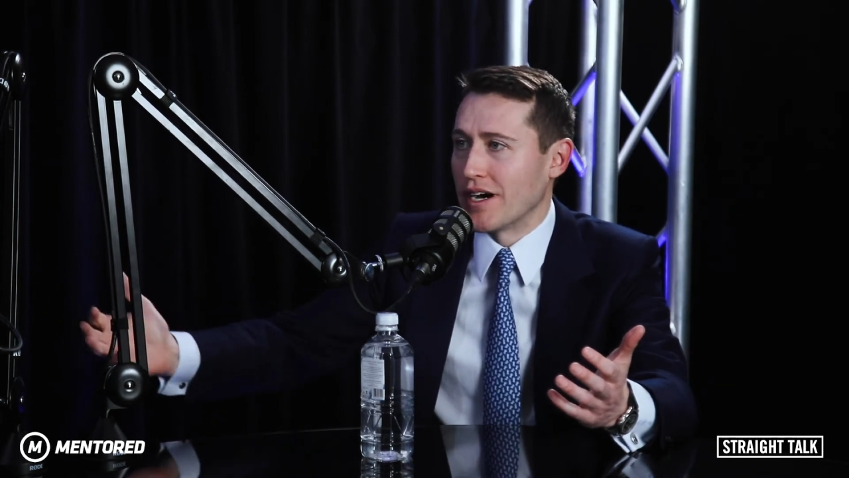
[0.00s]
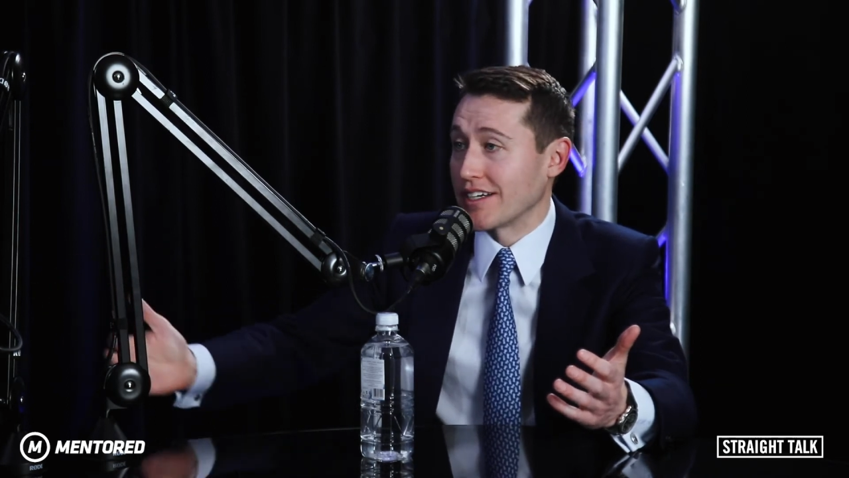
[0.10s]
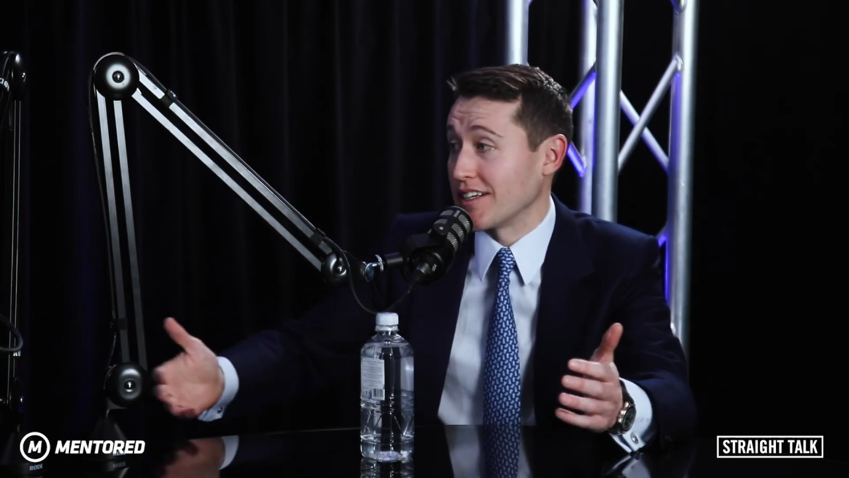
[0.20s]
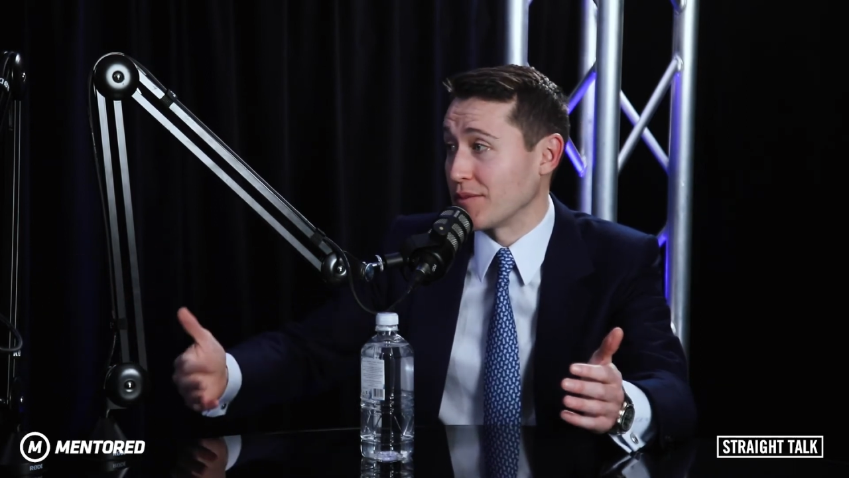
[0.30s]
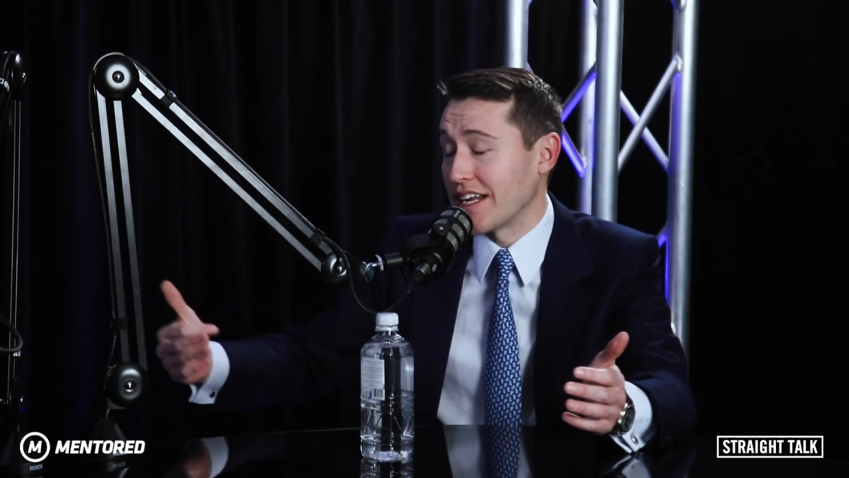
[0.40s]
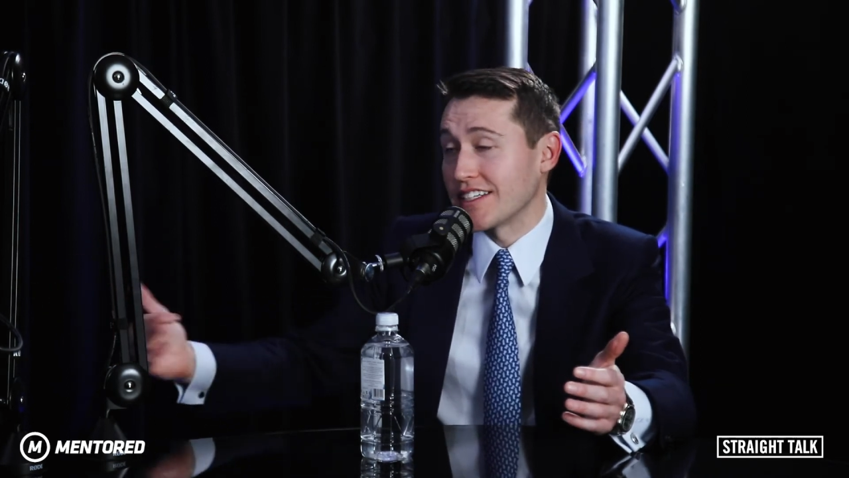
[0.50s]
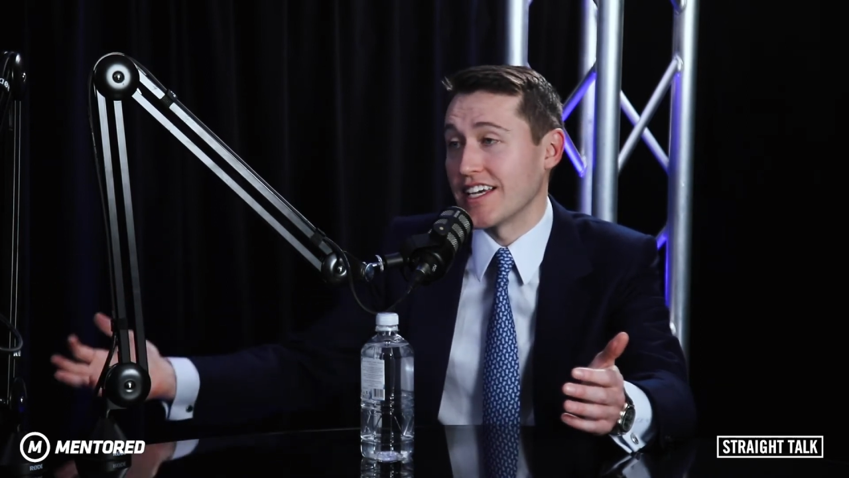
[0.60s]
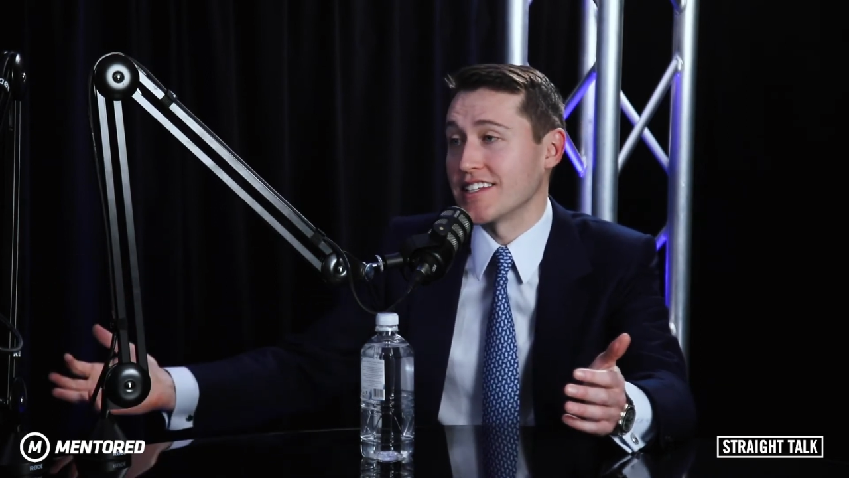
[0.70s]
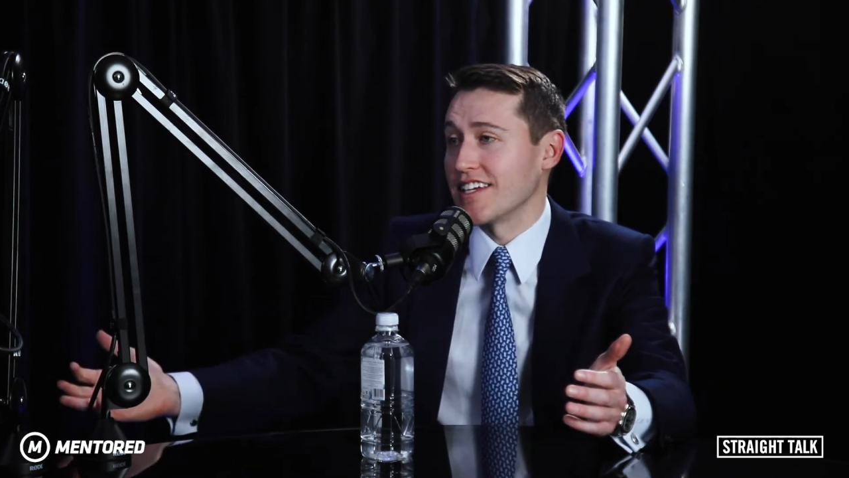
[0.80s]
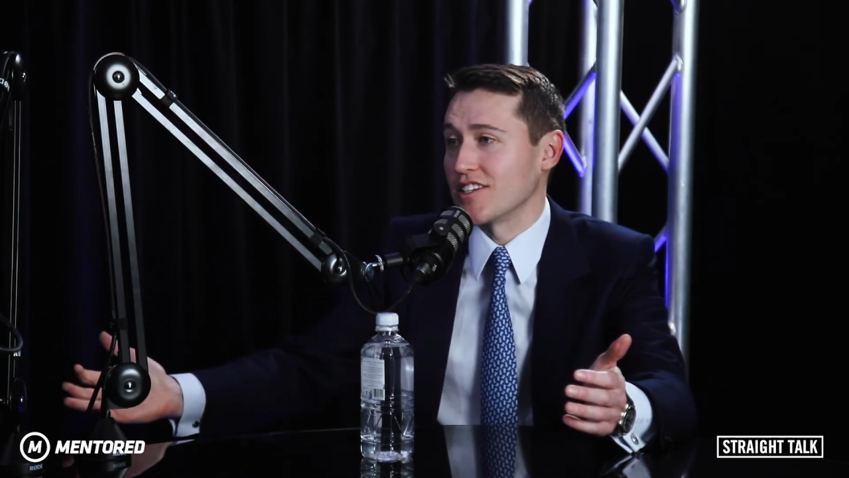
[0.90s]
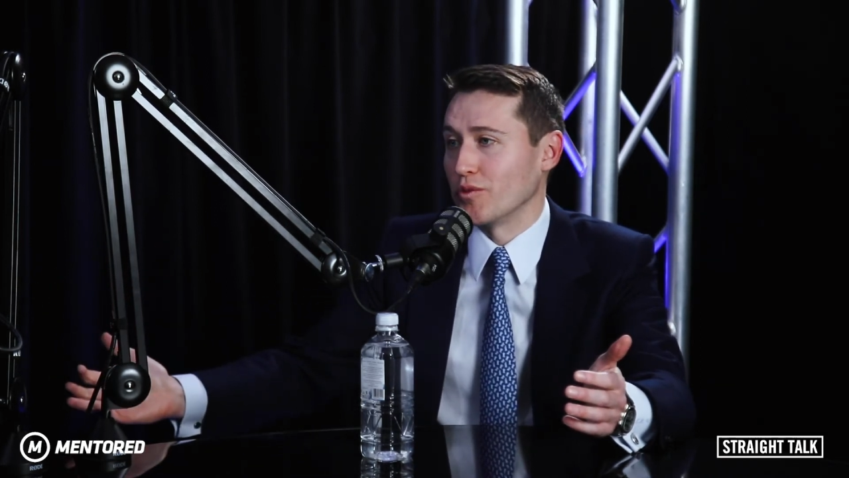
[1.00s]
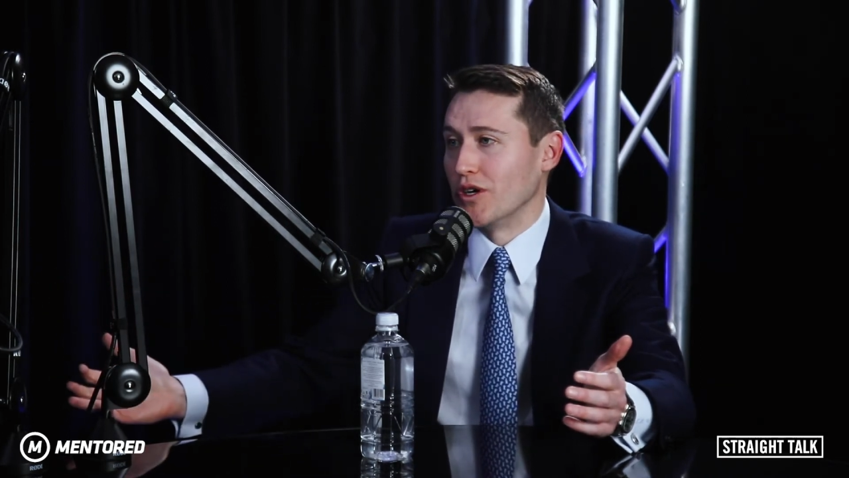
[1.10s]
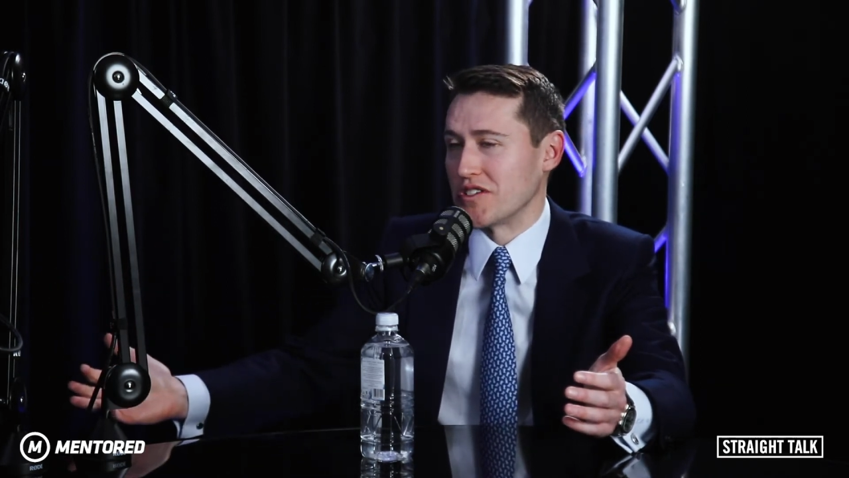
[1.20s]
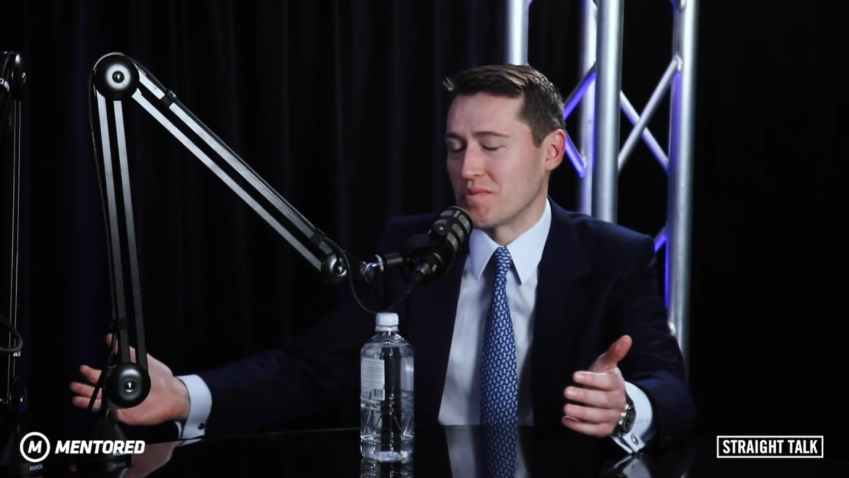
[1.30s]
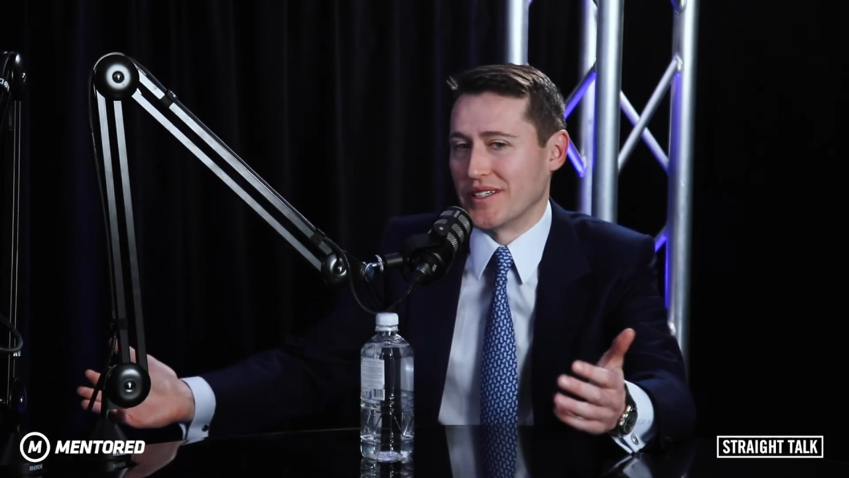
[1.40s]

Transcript: bucks and I'm getting 10 cents worse,